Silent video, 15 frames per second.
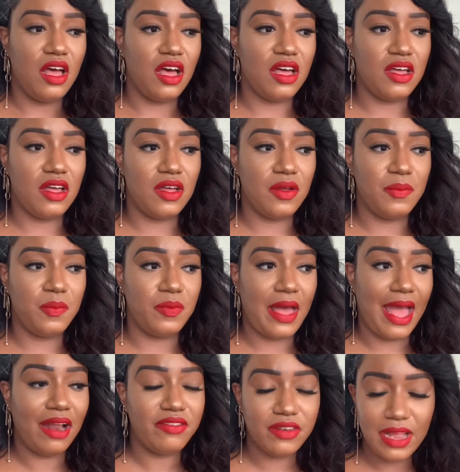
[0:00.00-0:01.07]
um,
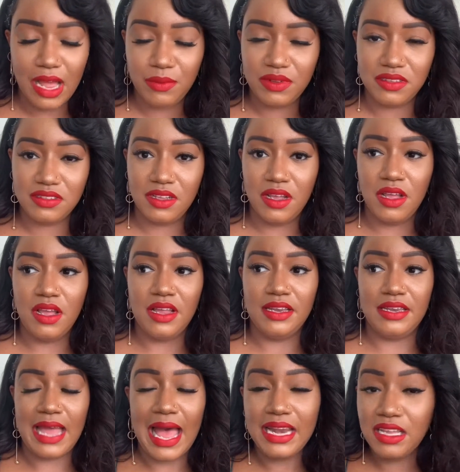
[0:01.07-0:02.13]
after i was
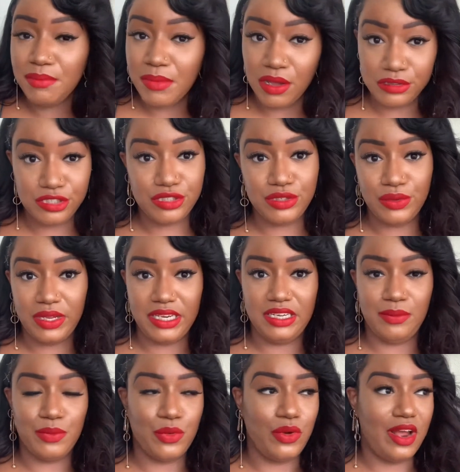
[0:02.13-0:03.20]
not emotional
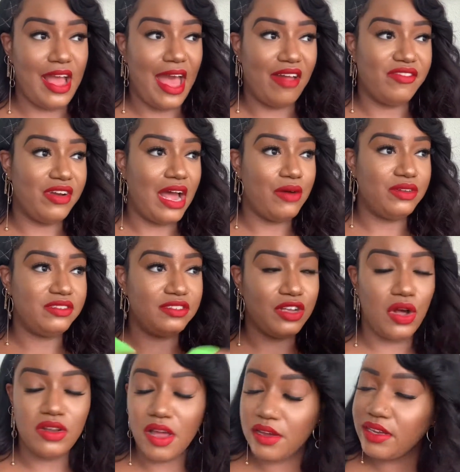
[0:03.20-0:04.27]
anymore after i was
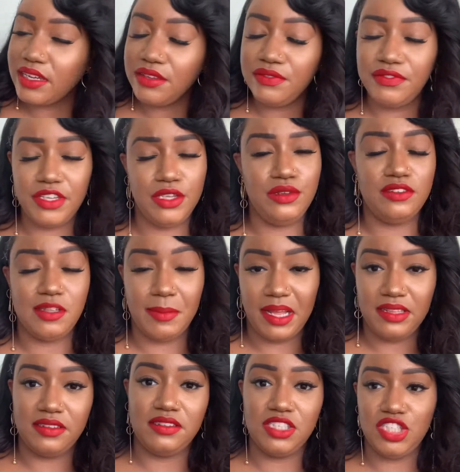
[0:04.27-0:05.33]
no longer confused
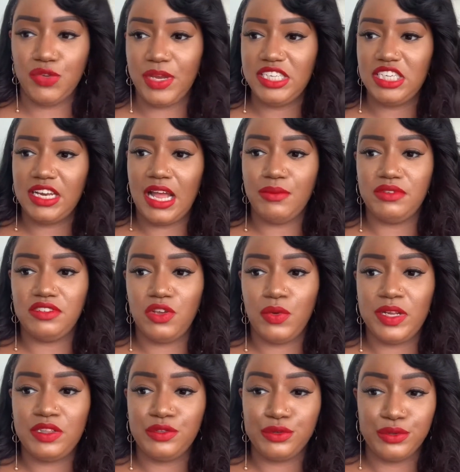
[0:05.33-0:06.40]
about the situation i was
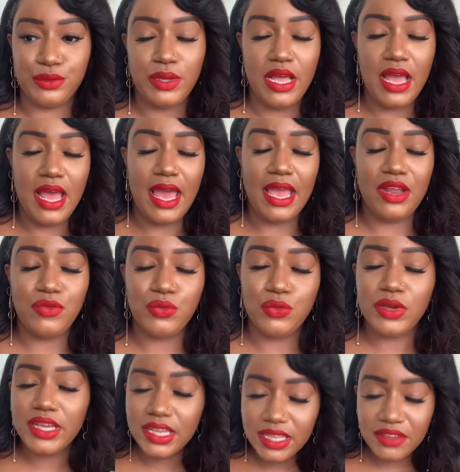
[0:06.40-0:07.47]
going through and
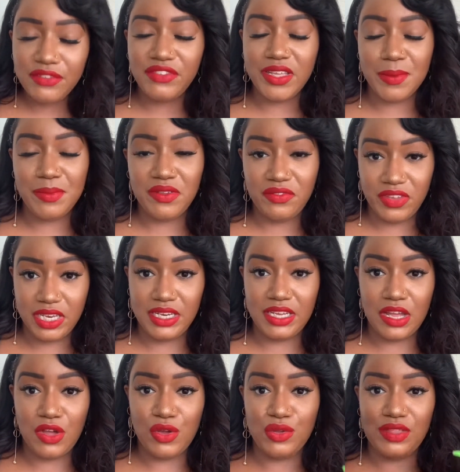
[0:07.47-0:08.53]
really film a
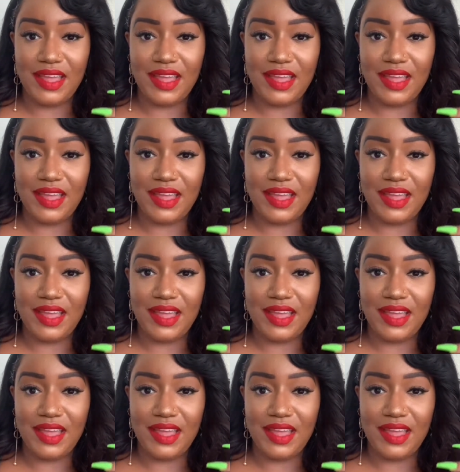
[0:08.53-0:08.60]
video